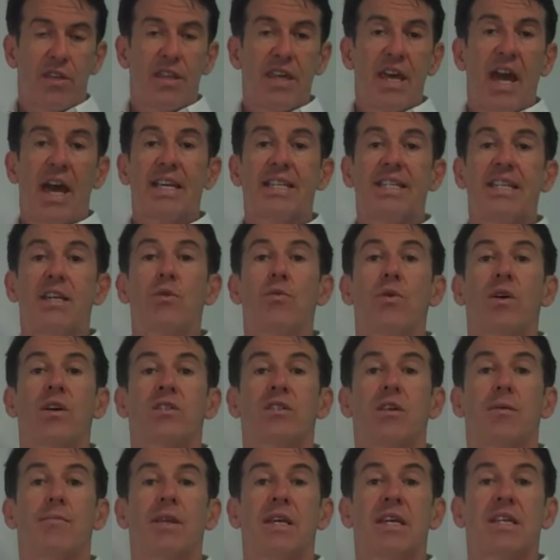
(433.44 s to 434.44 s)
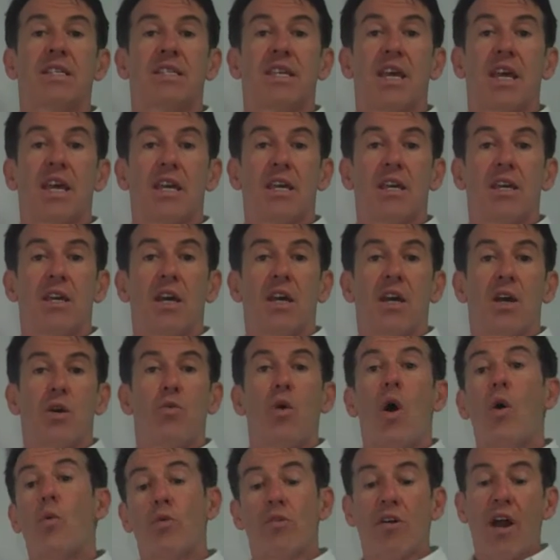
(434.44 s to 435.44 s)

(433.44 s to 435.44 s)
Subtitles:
the idea where somebody could say, well,